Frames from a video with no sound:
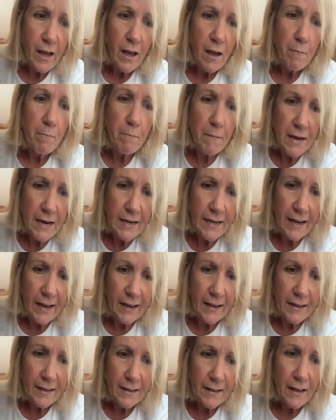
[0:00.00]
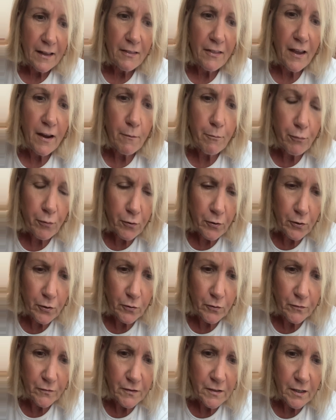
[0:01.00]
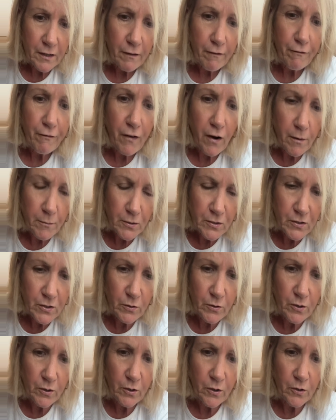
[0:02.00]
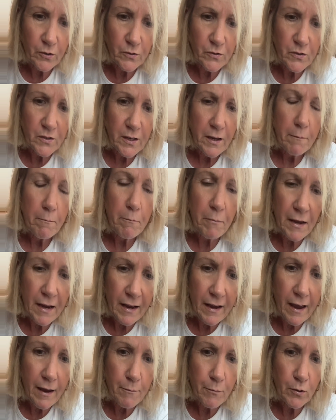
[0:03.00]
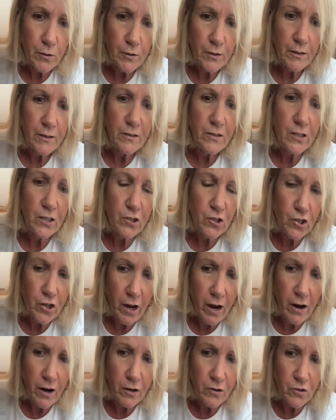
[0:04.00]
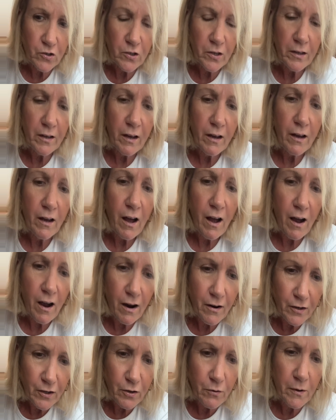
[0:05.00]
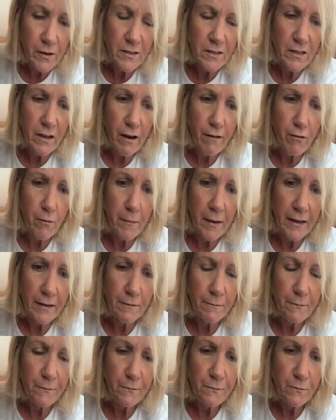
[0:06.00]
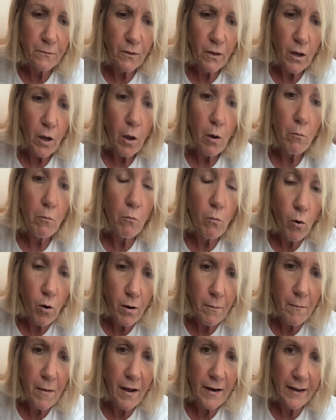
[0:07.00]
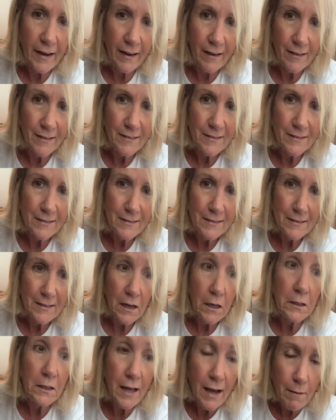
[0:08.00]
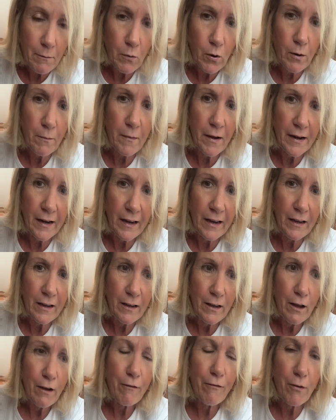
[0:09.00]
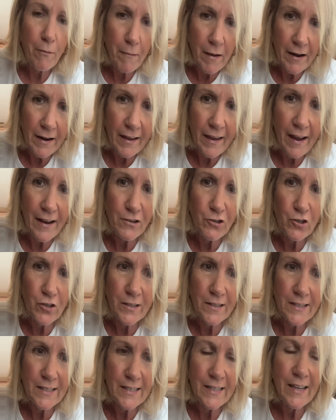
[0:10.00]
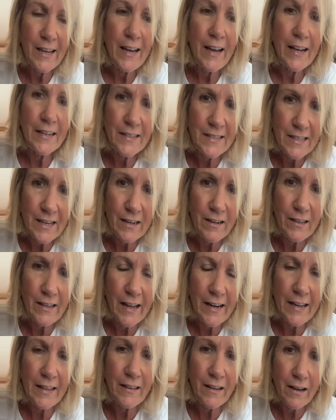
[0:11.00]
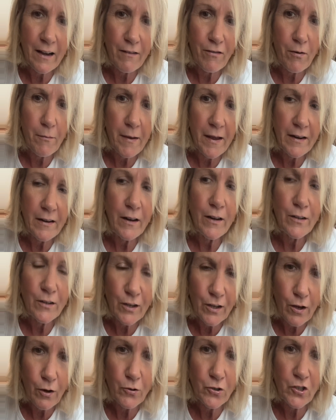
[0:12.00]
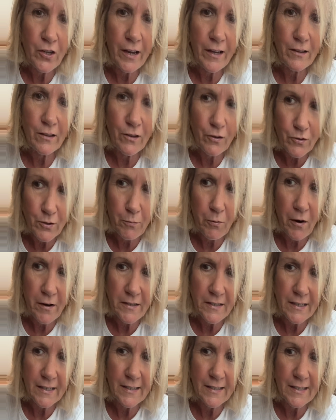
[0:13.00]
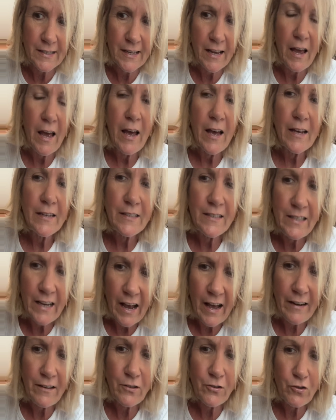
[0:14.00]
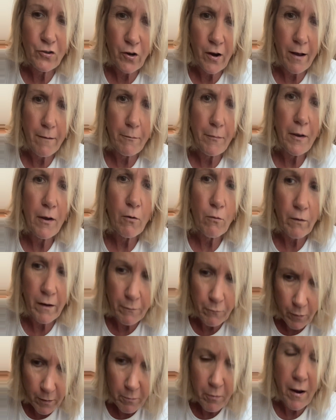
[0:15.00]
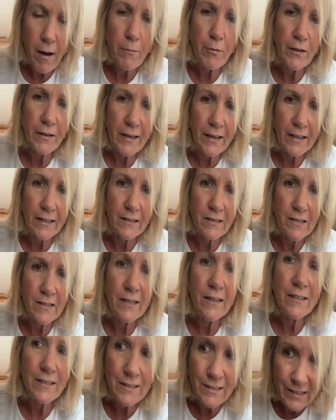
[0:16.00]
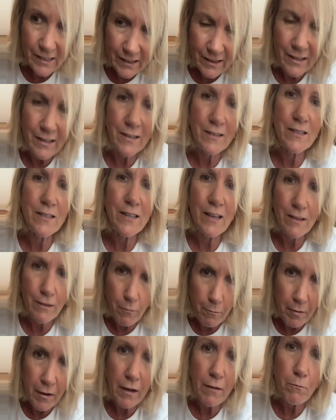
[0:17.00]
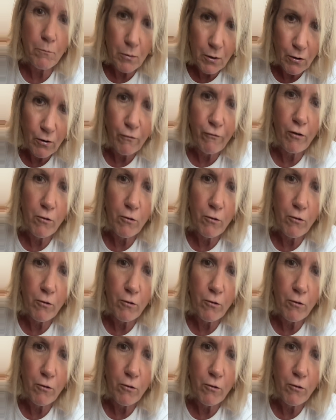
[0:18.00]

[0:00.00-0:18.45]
Meaning they approved pharmaceuticals being able to charge our U.S. government more money, a lot more money for medications instead of letting the government negotiate those prices. Donald Trump and Republicans did this in the big, beautiful